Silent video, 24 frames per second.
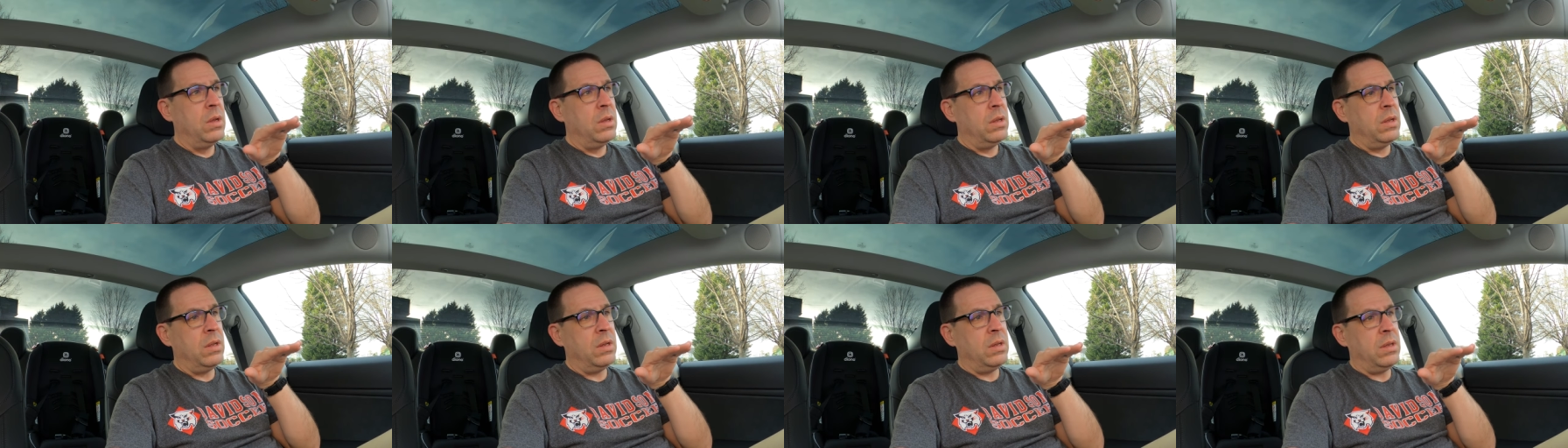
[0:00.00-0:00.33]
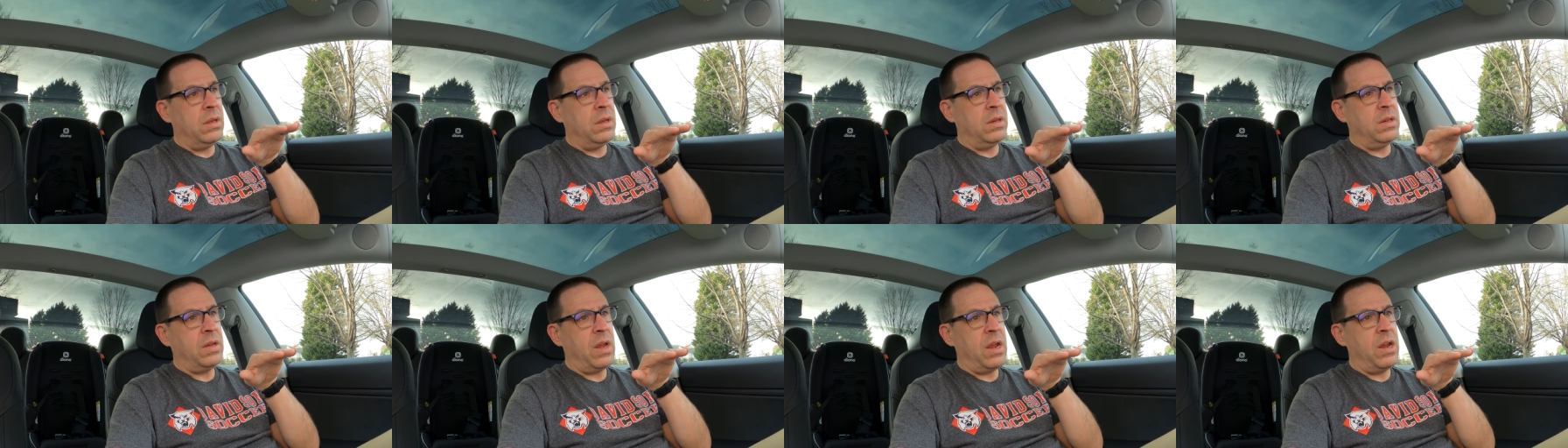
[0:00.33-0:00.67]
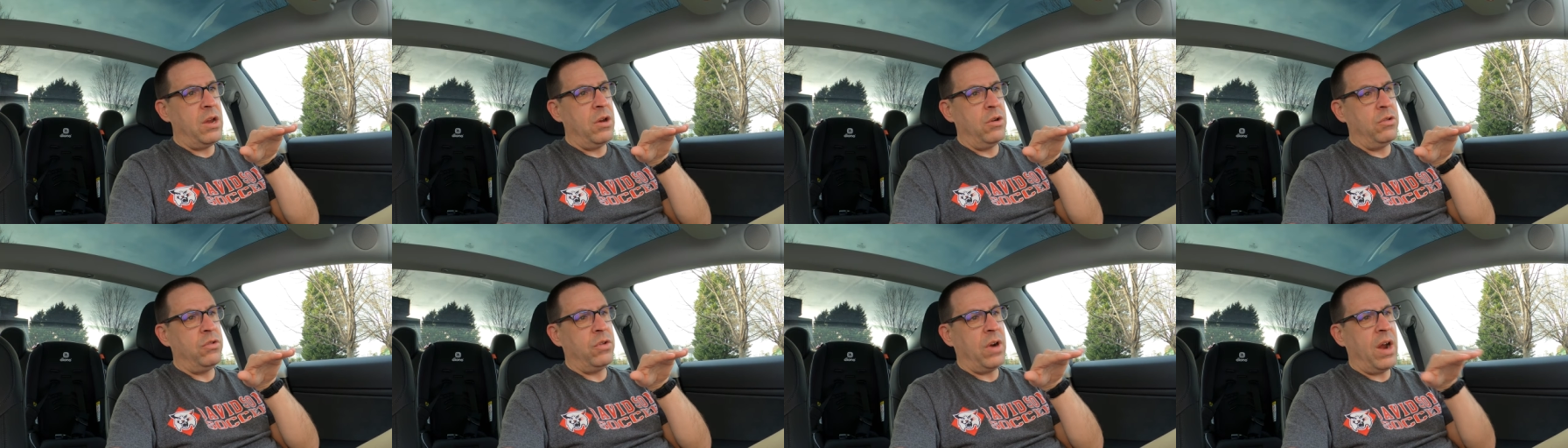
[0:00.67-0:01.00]
let, us say
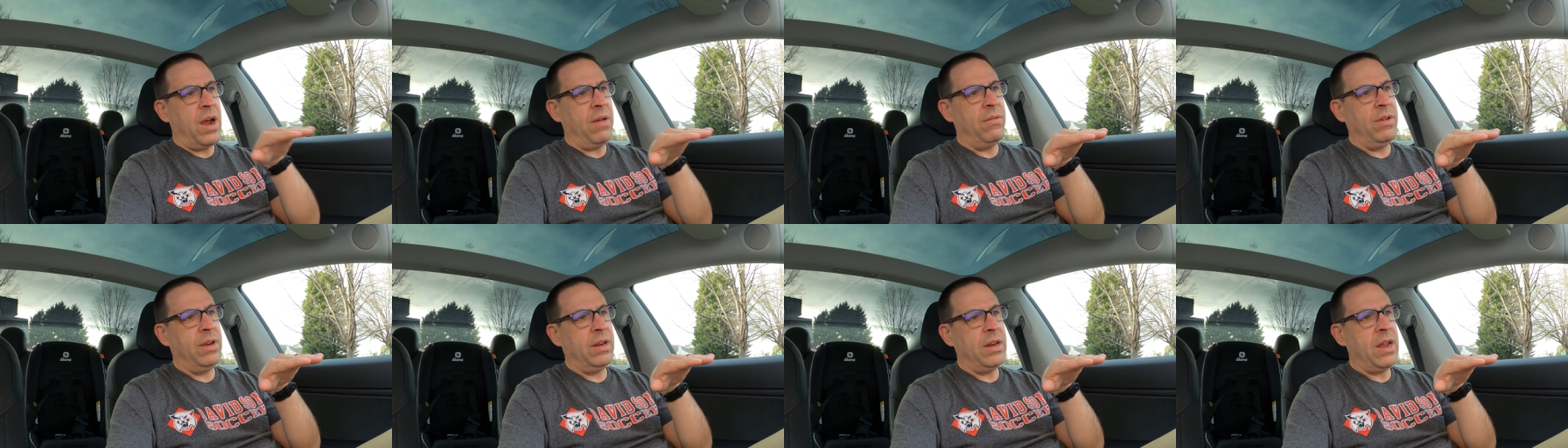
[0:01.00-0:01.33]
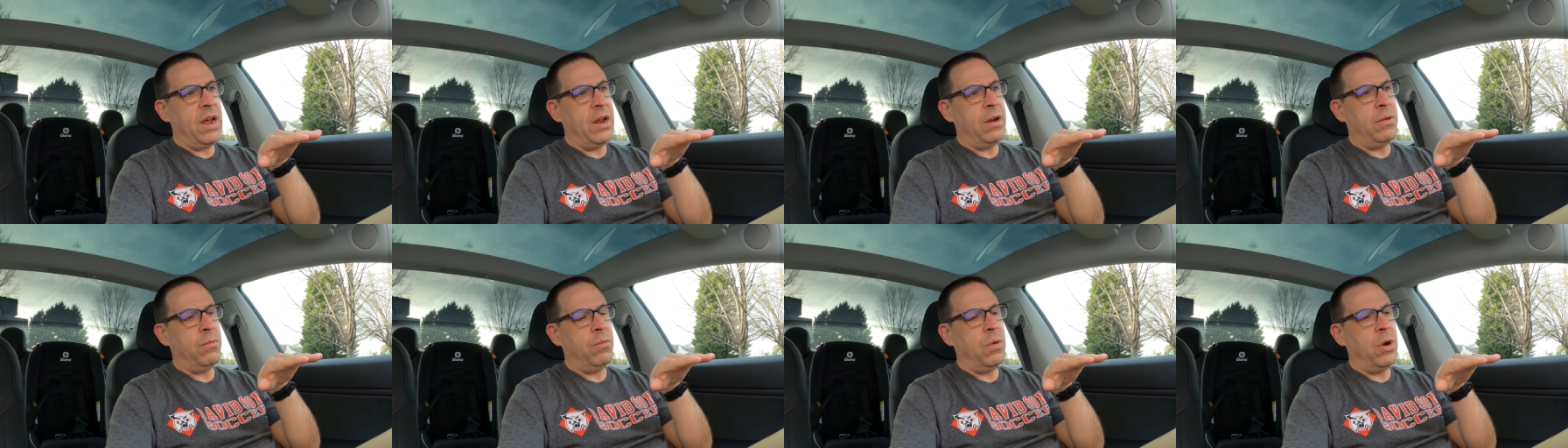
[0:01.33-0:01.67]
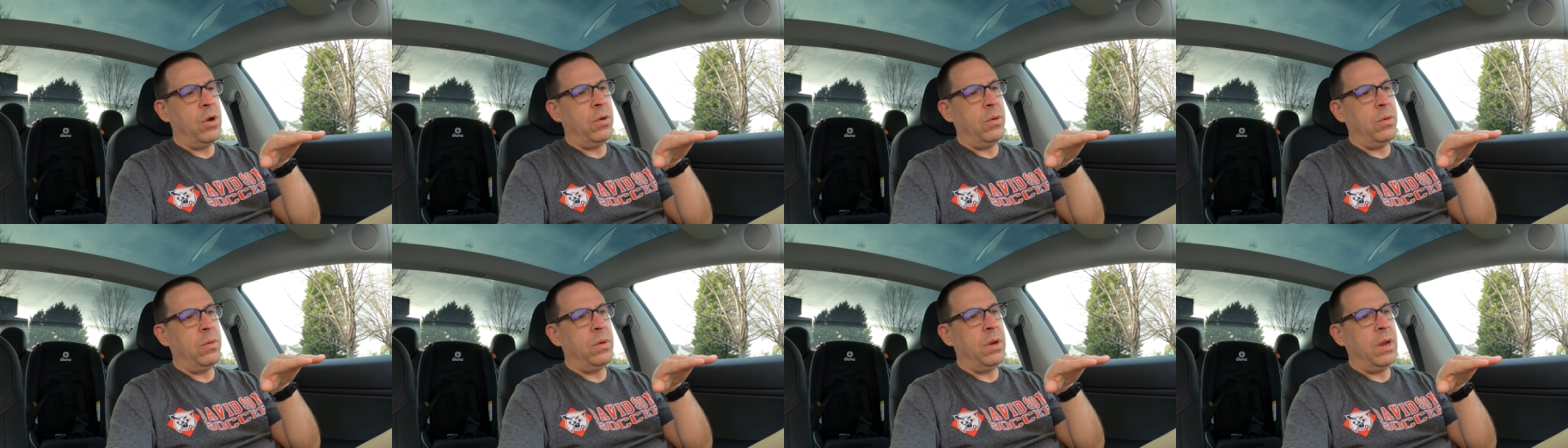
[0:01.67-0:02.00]
you're driving down a
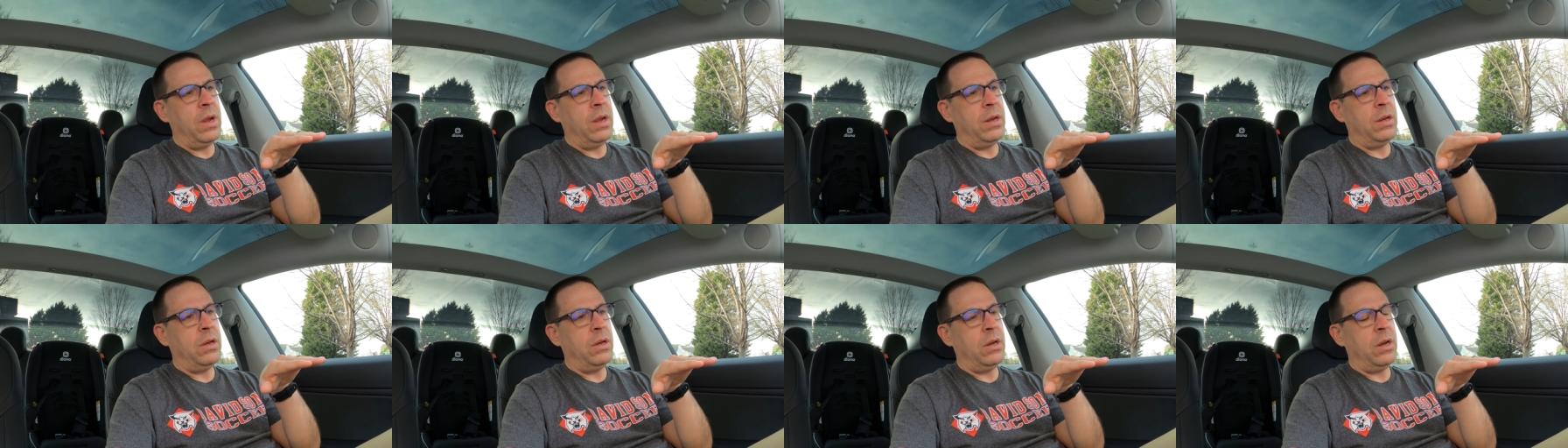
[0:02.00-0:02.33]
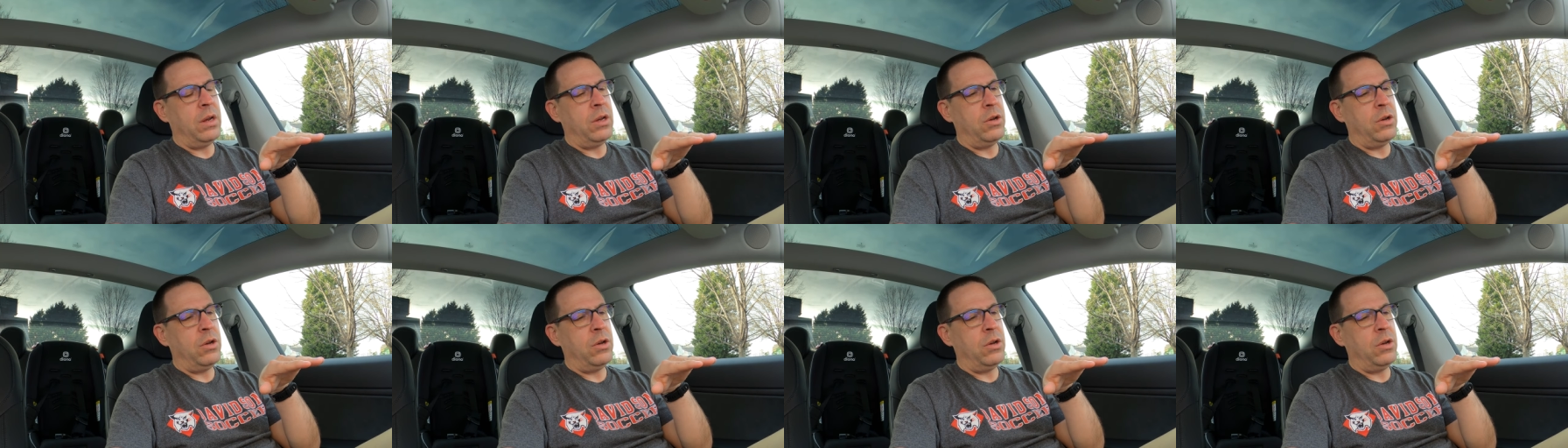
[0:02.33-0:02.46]
road and,